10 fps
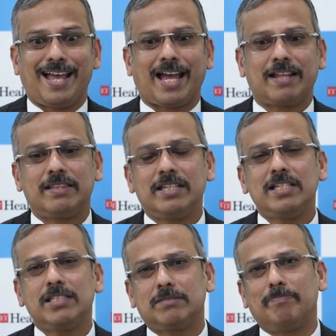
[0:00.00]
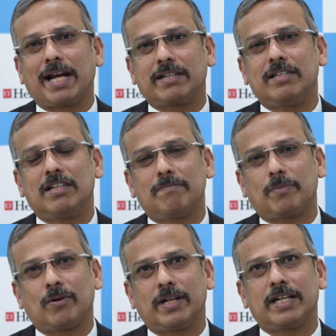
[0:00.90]
and these bacterial
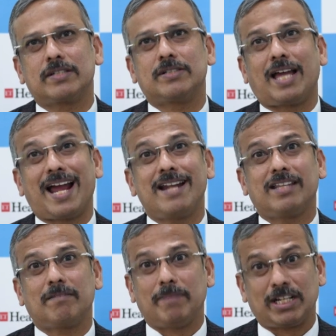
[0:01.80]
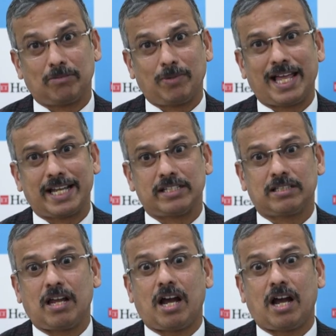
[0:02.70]
products and their metabolites,